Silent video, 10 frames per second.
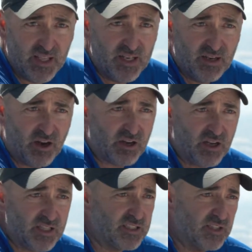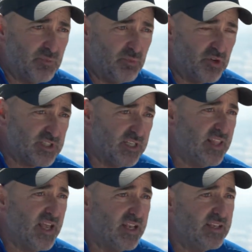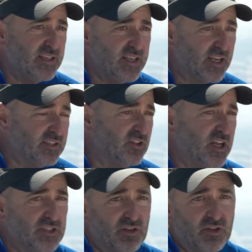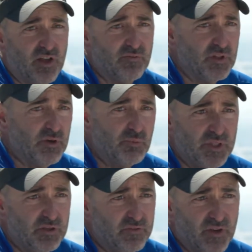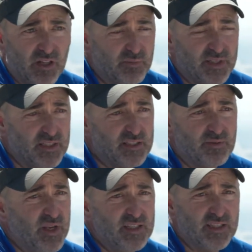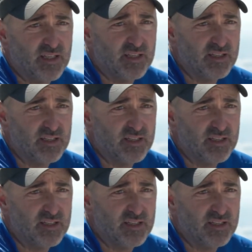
that are constantly pushing that technological envelope with new developments, it's amazing.